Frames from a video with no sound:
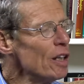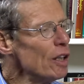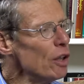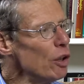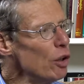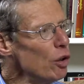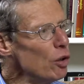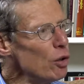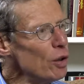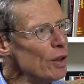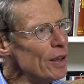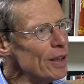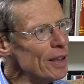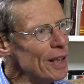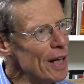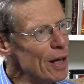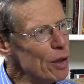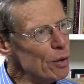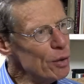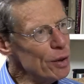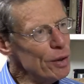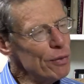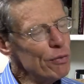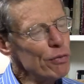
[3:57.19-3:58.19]
Mm. Luna
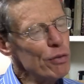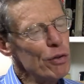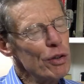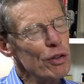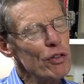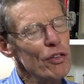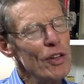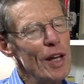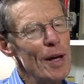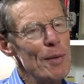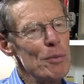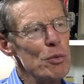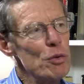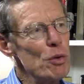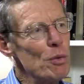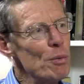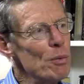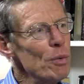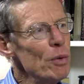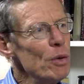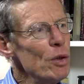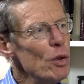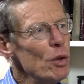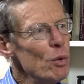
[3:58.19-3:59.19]
County, for
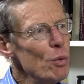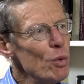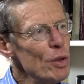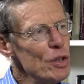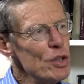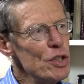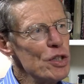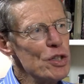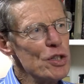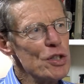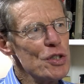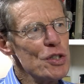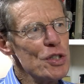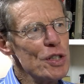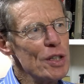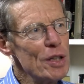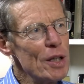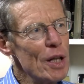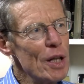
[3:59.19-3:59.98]
example, which is